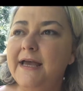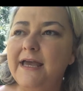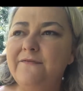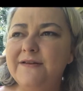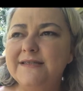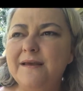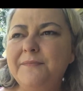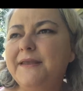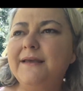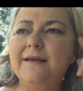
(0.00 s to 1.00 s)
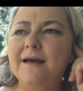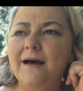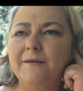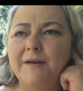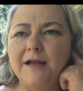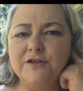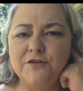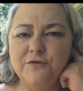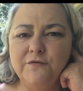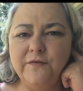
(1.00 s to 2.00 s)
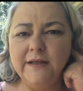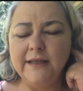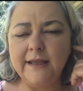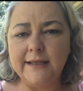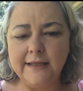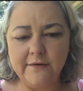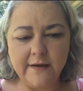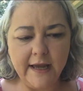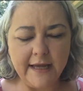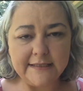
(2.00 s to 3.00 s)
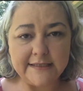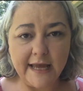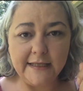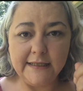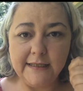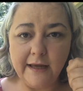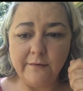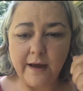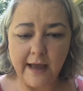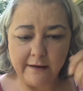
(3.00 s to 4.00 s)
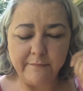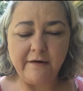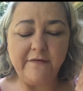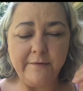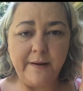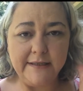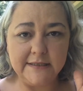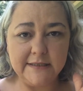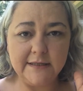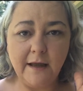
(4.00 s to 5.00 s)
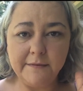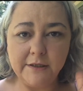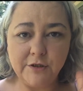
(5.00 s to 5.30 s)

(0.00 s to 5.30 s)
If it's something not too filling, like the other day I had salad, and I had my 5 bites and stopped.